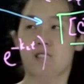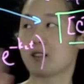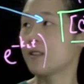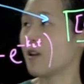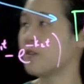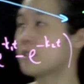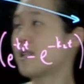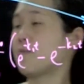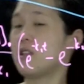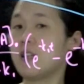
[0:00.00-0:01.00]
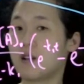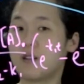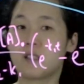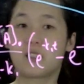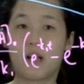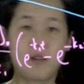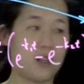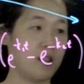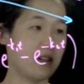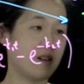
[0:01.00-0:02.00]
the slow step here is
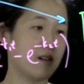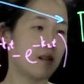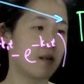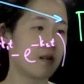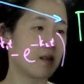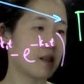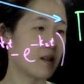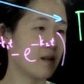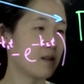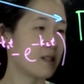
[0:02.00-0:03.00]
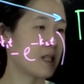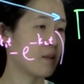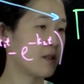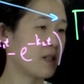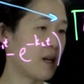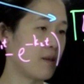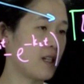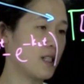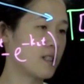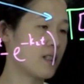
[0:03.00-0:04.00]
dominating. Slow step
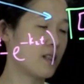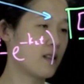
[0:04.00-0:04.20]
dominates.